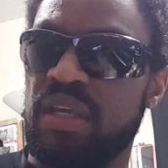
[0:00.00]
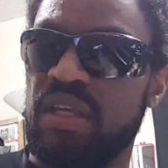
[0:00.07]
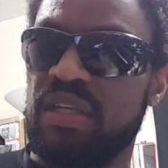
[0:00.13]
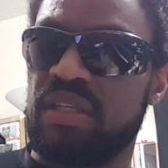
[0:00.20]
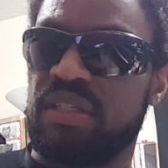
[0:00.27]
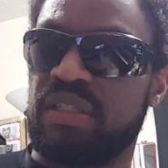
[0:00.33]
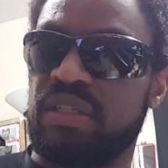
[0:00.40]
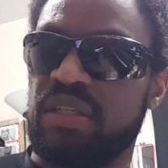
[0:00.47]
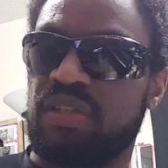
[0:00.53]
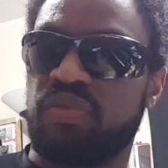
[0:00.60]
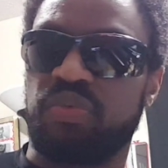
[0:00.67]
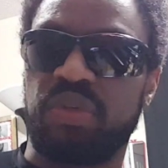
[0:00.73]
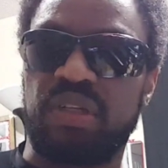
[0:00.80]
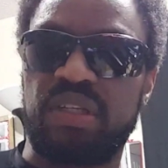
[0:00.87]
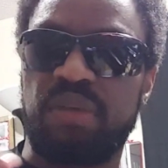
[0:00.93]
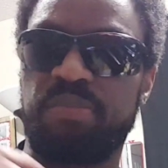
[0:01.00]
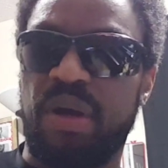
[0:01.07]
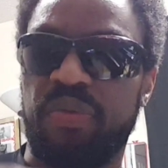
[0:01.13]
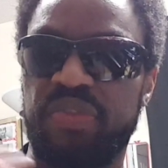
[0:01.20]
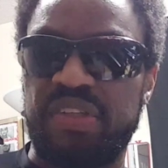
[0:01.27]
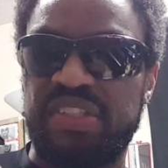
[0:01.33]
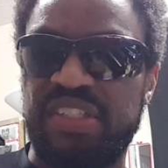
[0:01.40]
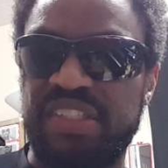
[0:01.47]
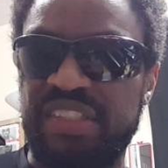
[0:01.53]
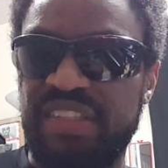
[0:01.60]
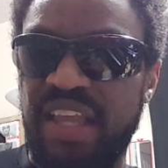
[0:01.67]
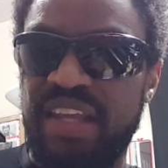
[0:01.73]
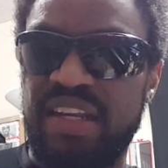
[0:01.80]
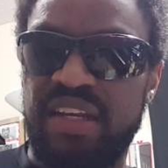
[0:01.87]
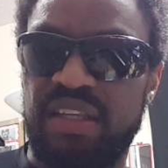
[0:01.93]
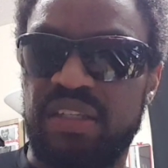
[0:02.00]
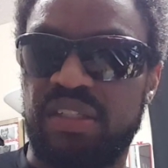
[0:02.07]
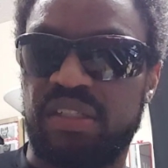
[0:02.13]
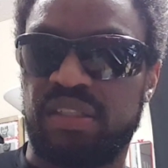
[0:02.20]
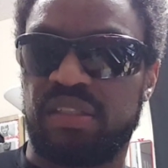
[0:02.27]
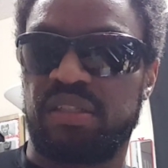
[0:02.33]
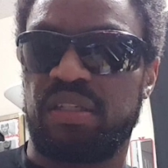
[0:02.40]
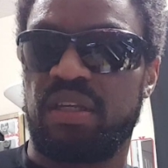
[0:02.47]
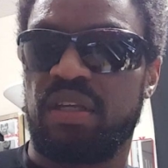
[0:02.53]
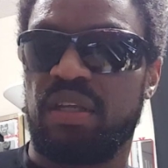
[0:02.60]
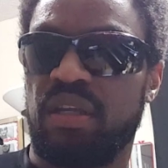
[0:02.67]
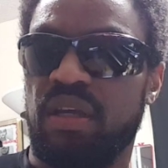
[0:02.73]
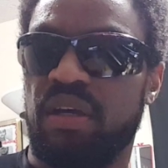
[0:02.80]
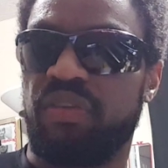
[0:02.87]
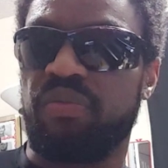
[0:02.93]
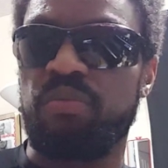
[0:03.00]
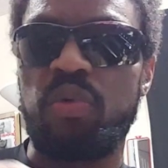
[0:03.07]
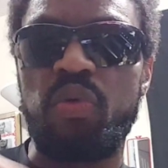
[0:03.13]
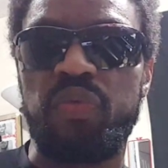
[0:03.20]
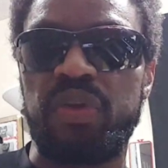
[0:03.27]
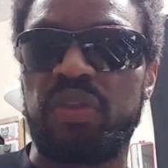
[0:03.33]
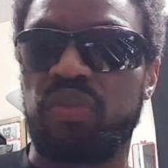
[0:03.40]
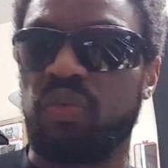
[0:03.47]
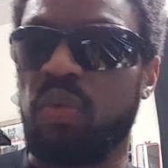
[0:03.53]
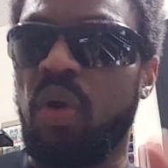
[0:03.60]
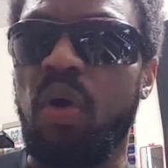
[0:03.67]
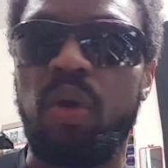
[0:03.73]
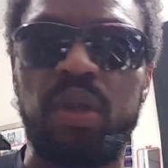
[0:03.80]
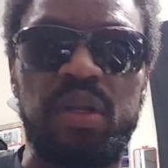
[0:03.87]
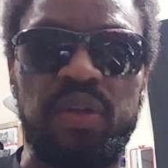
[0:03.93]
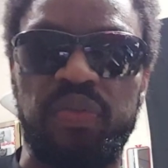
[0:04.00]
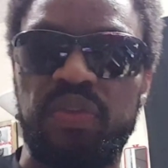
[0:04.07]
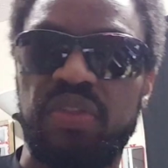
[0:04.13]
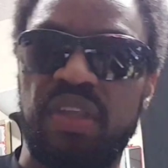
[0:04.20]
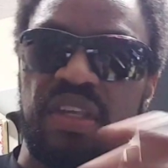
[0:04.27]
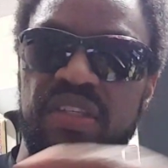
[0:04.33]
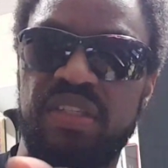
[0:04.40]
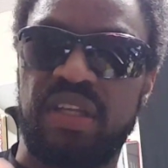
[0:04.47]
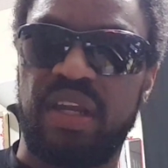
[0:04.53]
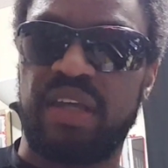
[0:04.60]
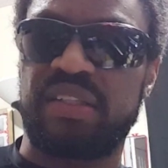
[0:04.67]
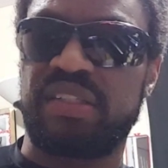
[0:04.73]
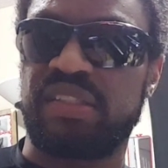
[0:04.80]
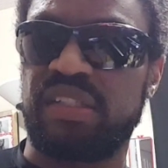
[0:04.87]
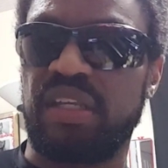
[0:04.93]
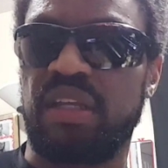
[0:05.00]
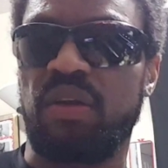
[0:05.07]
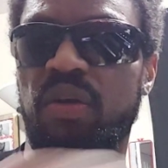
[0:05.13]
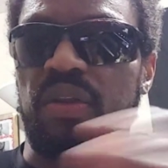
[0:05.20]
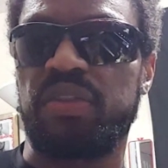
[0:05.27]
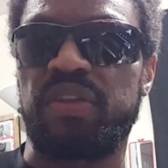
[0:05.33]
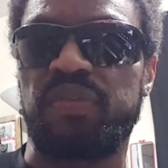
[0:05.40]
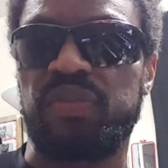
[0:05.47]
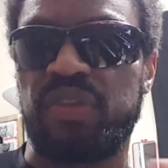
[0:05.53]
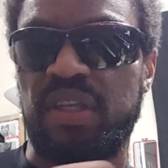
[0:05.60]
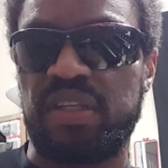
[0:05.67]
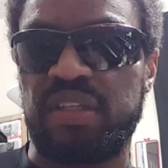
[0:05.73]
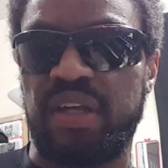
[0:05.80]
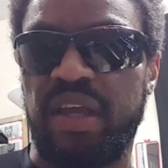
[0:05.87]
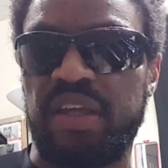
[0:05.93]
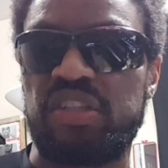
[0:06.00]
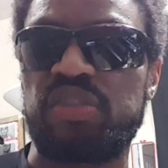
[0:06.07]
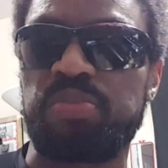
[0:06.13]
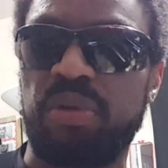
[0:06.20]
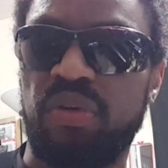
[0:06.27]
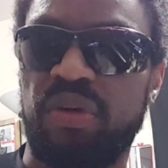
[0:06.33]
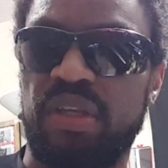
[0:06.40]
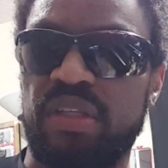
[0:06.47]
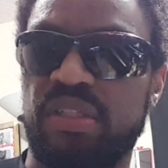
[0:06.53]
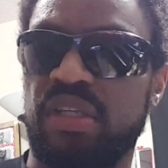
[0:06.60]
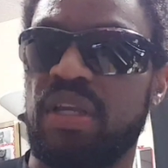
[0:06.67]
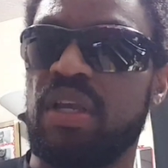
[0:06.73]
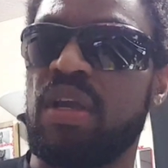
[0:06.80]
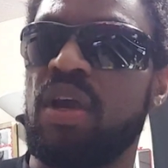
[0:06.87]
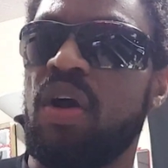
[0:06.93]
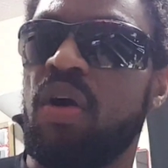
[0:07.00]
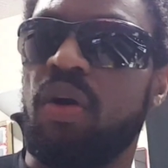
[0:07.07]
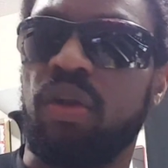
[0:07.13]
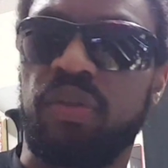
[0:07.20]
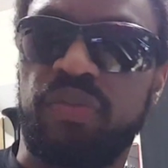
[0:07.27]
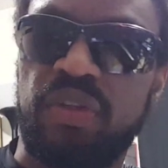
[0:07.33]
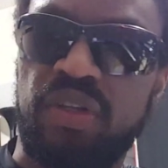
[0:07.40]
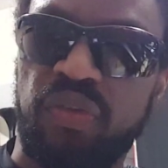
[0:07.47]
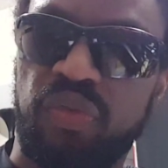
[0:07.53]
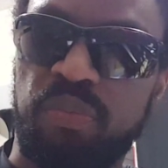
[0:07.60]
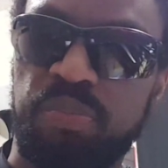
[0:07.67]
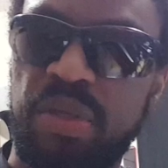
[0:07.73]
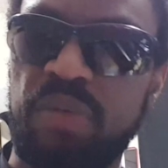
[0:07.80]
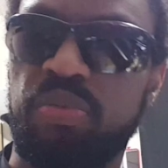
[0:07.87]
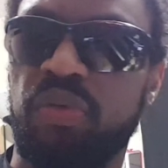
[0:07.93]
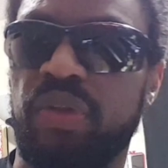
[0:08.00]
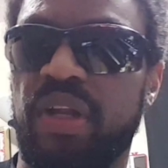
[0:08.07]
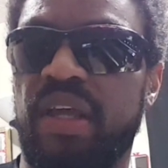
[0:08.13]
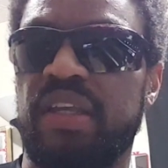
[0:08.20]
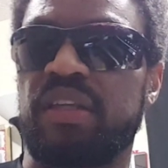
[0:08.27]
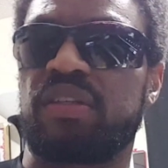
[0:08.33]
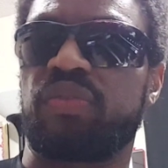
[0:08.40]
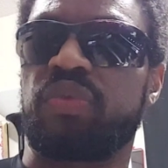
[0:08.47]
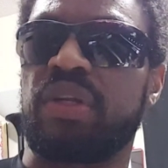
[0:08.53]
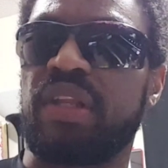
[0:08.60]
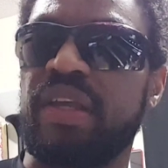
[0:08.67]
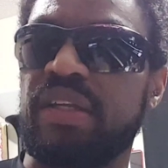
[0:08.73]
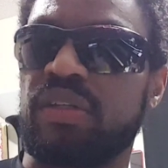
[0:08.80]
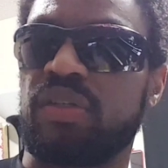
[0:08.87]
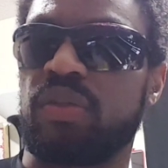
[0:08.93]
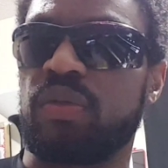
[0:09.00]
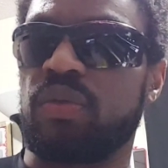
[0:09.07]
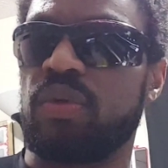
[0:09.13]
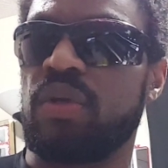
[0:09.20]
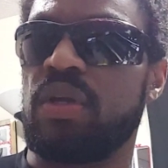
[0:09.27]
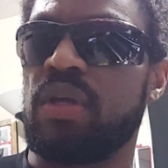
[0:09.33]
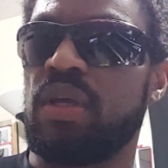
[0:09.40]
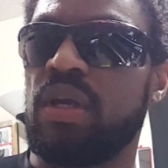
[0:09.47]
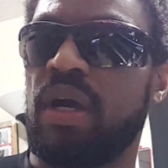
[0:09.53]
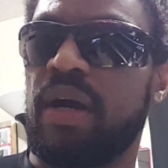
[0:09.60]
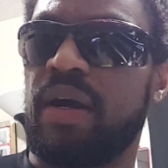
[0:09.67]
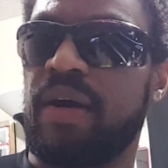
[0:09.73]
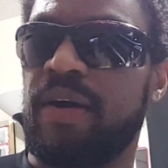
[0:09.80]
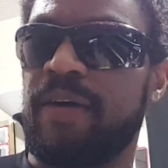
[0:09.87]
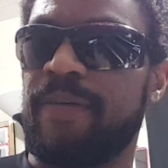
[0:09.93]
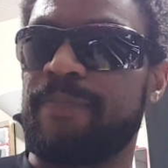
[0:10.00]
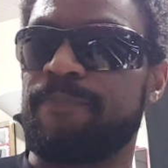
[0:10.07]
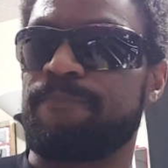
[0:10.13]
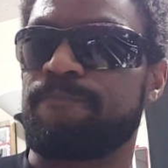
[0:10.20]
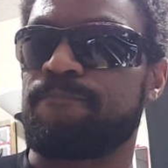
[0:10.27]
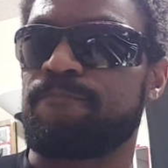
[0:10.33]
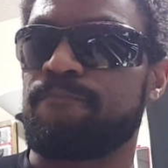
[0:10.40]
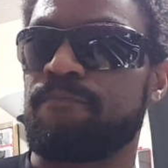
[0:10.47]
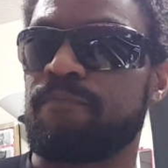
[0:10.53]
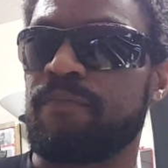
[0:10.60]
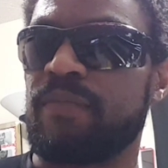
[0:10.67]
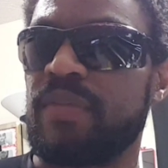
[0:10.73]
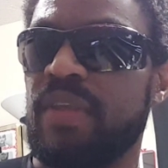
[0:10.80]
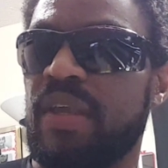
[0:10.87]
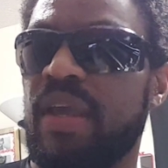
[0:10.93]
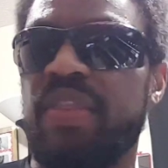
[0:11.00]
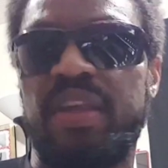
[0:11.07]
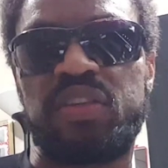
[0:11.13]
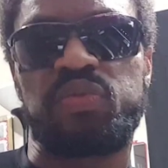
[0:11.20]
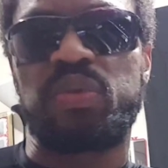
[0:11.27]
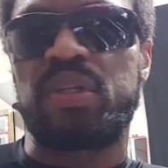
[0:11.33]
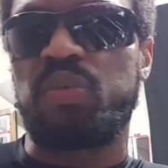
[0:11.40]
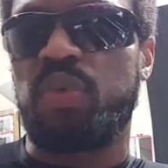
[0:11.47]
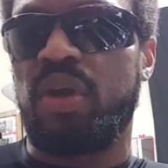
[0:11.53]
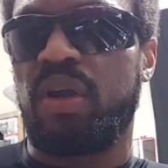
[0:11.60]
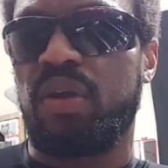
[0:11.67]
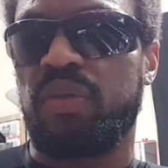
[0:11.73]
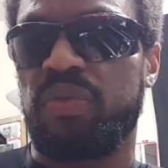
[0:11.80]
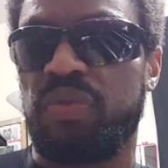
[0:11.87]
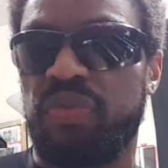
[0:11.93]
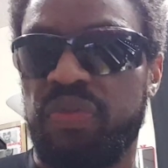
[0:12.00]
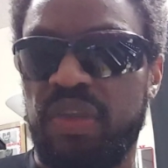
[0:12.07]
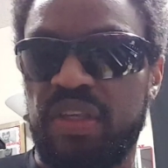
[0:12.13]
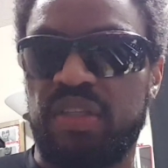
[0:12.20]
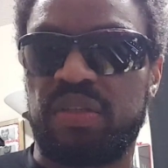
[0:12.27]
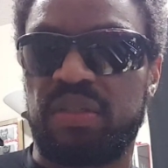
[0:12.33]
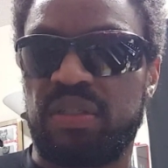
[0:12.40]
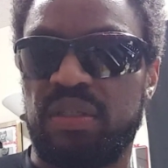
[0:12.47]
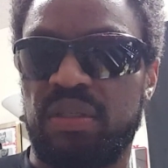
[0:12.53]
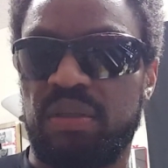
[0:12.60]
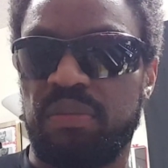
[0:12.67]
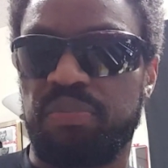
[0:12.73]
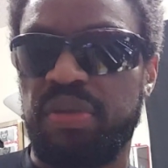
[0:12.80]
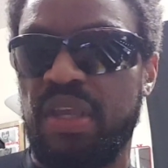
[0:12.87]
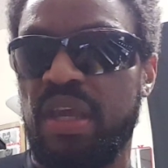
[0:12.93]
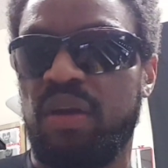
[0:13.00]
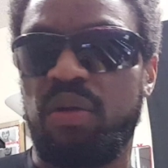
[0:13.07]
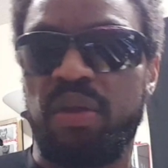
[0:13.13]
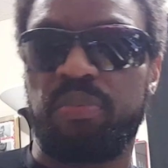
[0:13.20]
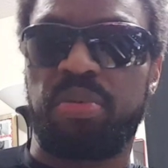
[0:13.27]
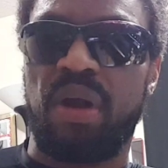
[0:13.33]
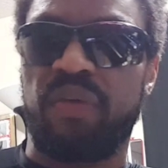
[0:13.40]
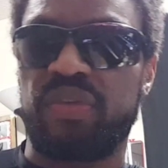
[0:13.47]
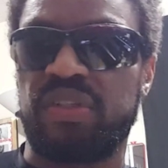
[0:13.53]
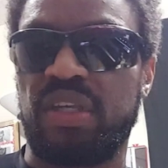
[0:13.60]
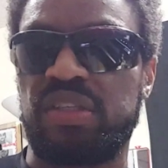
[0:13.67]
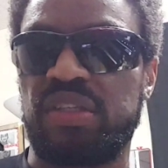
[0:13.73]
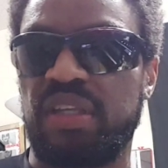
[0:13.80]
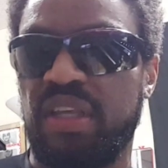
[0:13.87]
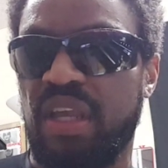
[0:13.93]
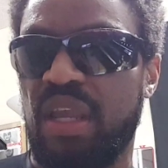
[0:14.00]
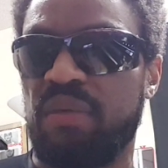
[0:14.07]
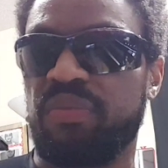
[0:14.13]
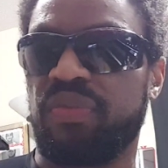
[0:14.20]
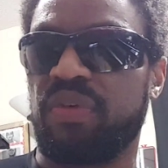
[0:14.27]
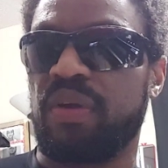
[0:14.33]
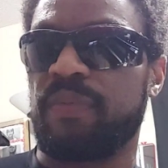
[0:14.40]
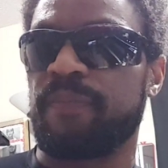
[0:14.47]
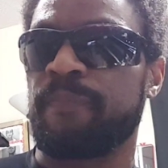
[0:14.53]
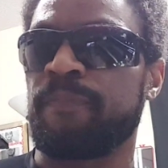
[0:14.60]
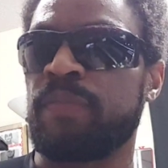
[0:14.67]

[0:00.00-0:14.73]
It's really about the steadiness of moving through all the different things that I see and all the different things that I experience, all of the different people that I get to relate to. And that's really where this piano improvisation came from.